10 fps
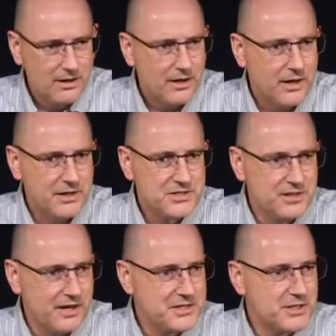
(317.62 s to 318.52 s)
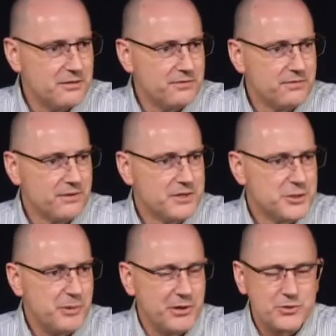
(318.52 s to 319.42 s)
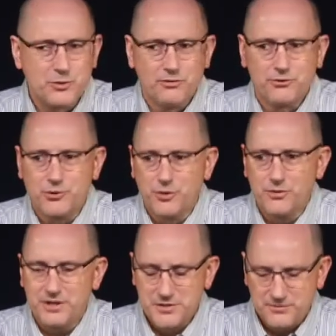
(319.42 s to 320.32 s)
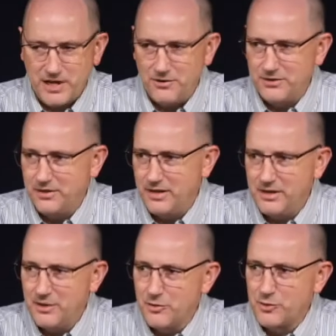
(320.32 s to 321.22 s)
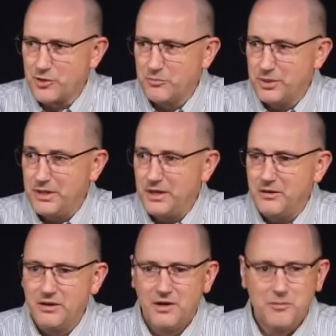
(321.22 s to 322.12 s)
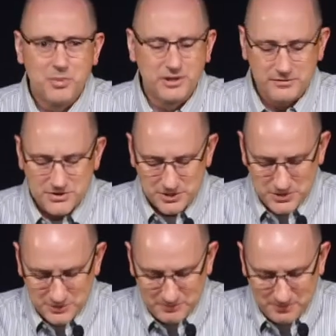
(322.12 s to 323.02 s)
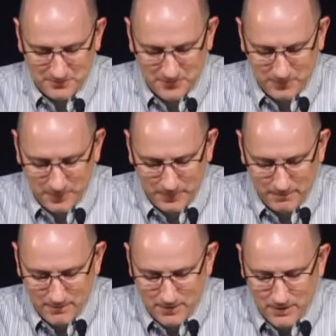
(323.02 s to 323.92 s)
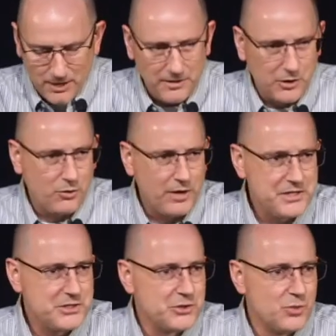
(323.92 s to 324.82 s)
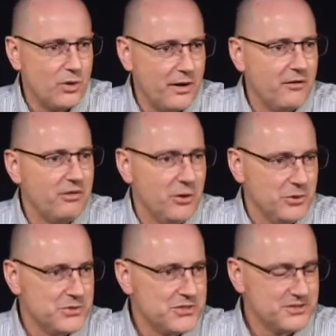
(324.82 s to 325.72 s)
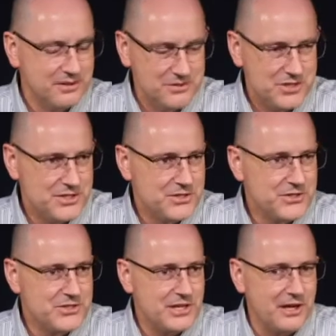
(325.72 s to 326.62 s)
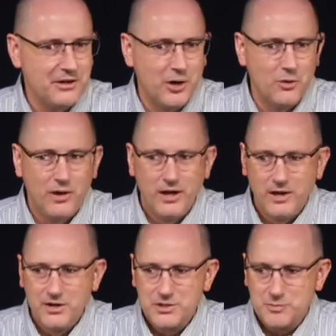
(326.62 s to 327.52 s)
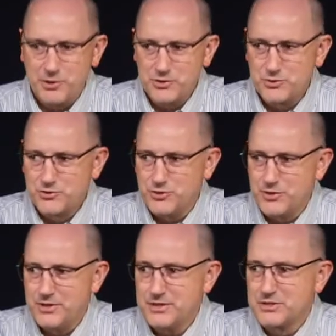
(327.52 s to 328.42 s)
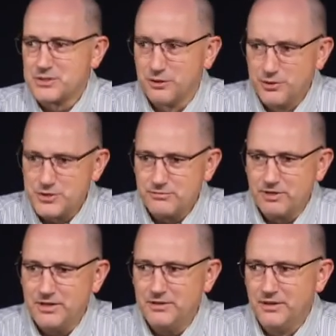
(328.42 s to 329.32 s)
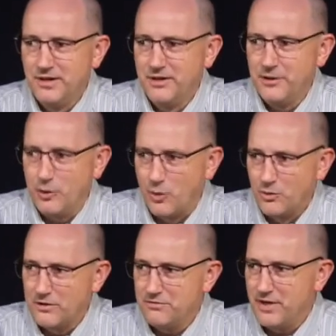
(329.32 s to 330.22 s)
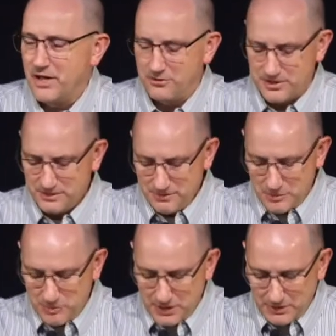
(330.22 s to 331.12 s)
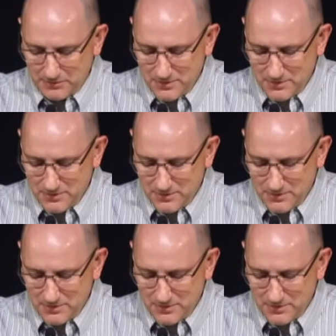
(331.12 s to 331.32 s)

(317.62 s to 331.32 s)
And it's not as if spiritual truth is found in any other competing belief system and that Christ is one of those. And Jesus is saying, no, Spiritual truth is exclusively and only found in me.